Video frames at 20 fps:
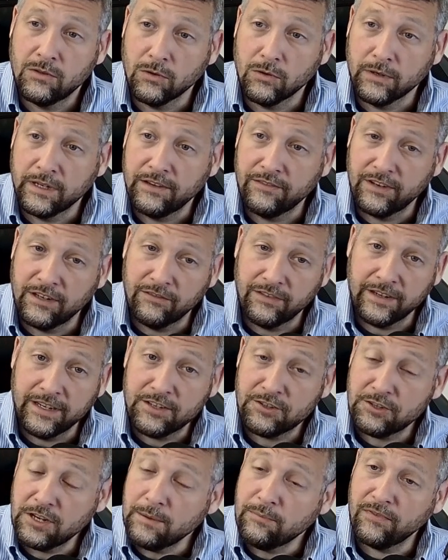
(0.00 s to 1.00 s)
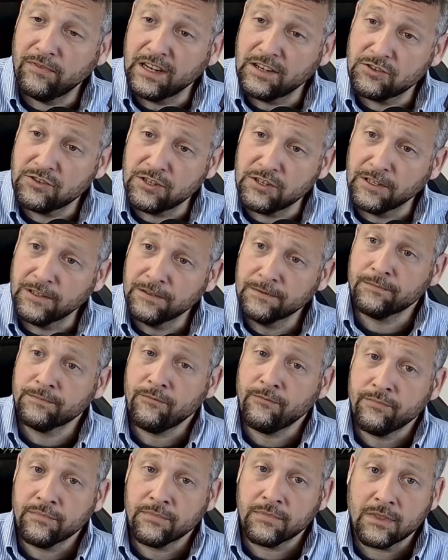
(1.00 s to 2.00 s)
or even a very cheap fixture
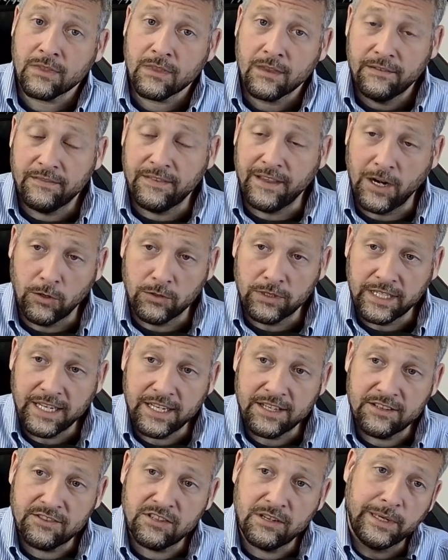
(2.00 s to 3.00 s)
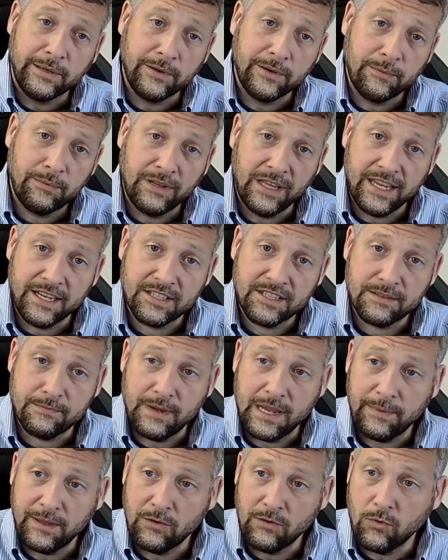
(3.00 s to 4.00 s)
that only needs to be replaced
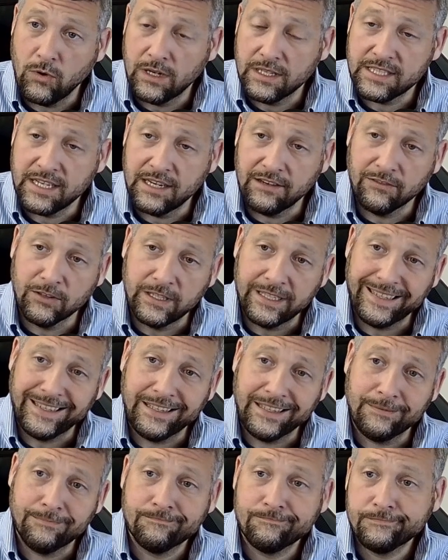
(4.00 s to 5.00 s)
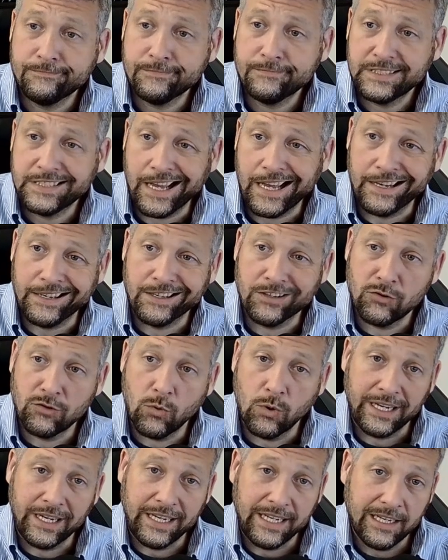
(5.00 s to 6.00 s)
maybe once every 10 to
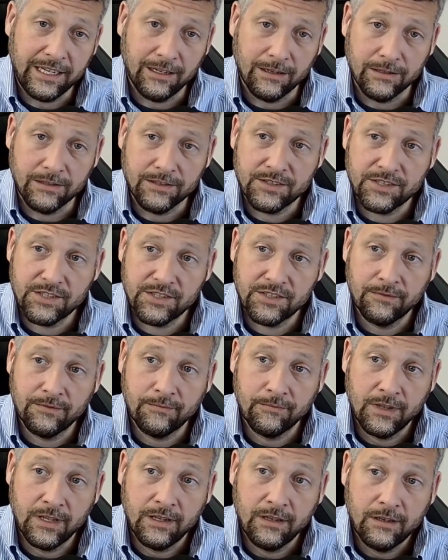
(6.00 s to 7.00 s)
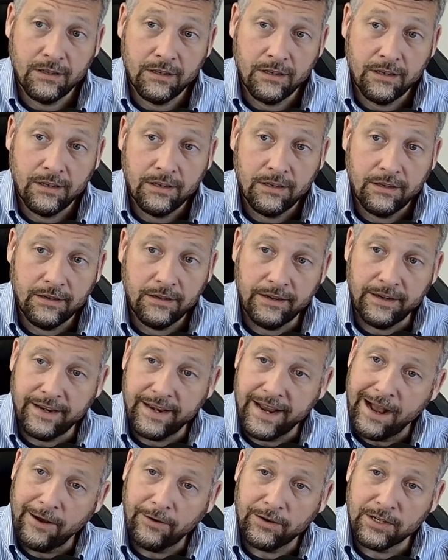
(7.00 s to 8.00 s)
20 years,
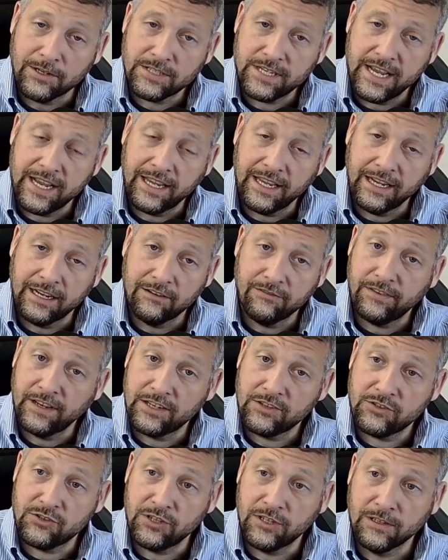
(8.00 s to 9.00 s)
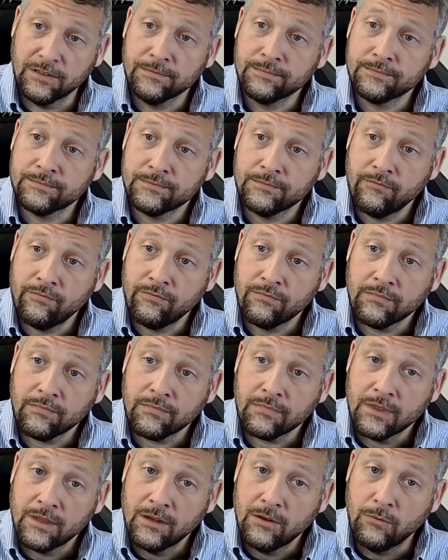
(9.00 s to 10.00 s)
now you're taking a fixture
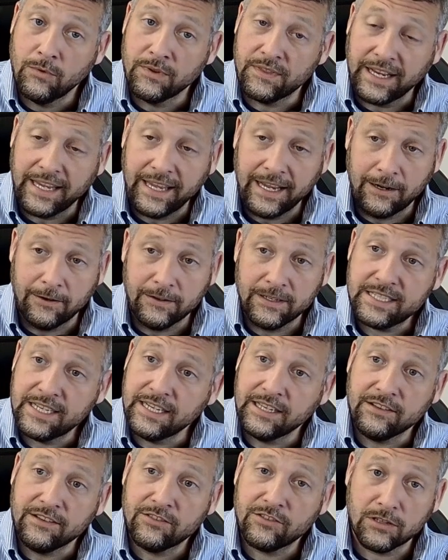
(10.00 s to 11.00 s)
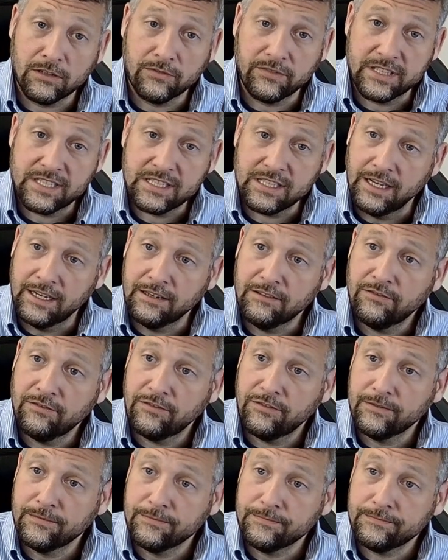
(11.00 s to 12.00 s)
with a guaranteed service
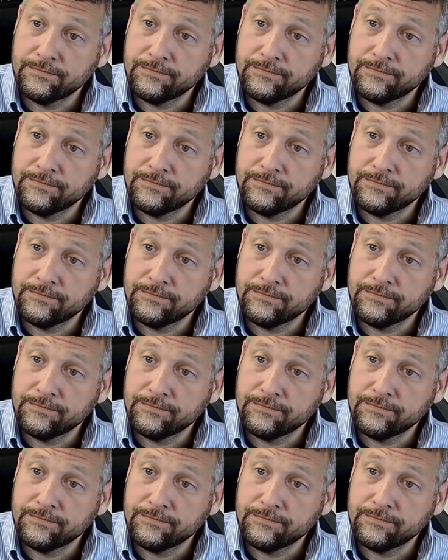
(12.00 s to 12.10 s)
life,